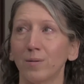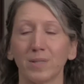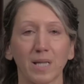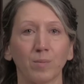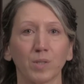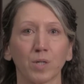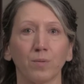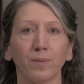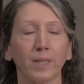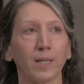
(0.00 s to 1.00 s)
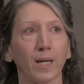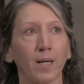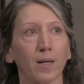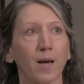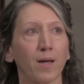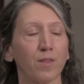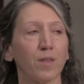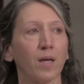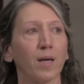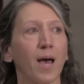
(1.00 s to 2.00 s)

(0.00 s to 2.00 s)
was able to really, I think,